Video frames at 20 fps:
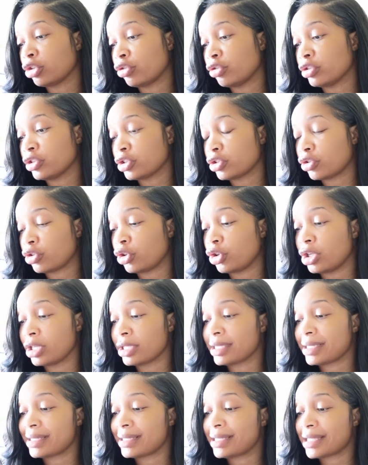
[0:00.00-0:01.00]

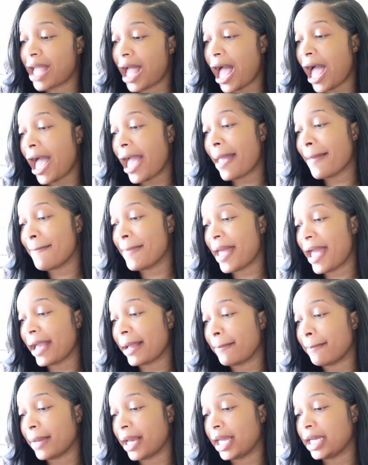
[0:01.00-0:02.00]
crisscross tie
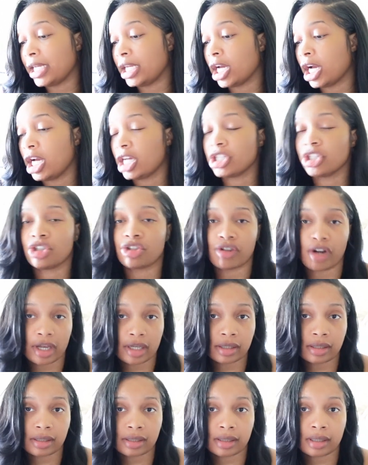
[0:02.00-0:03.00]
back bodycon
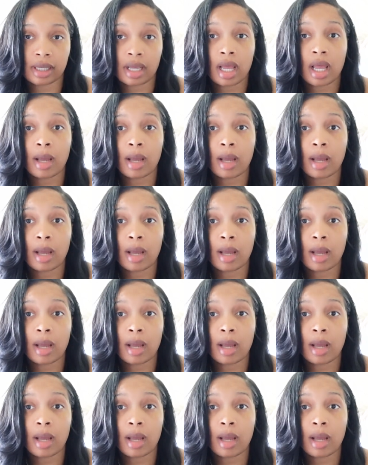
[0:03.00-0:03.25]
dress